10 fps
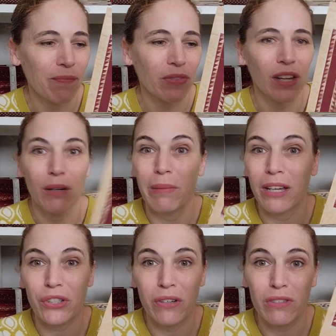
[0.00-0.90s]
a good
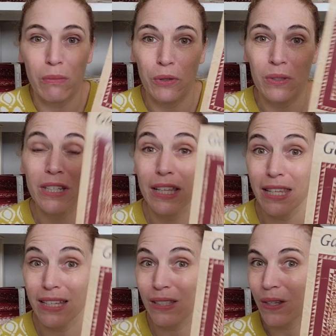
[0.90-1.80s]
picture of someone who's done
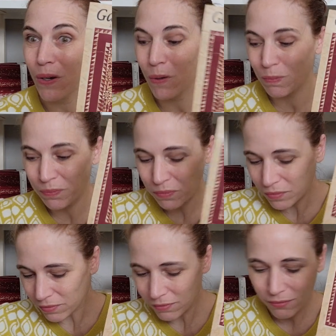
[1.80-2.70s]
this, so
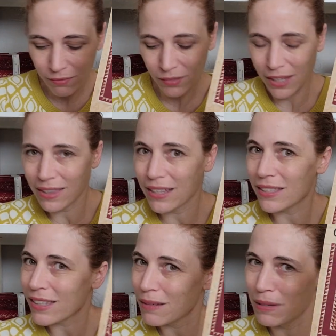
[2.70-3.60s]
I think
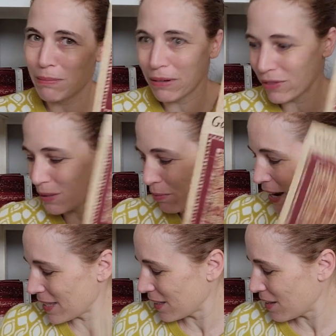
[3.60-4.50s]
it's going to be a bit of a
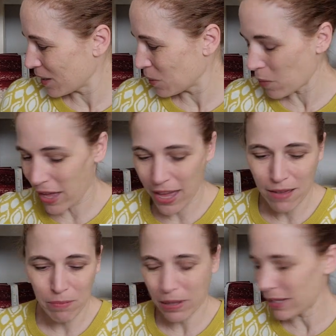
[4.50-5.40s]
surprise along the
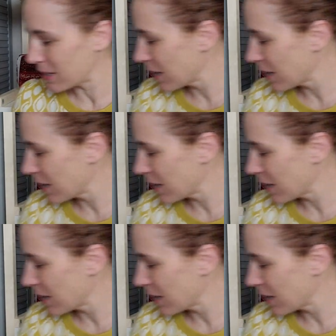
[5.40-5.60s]
way, but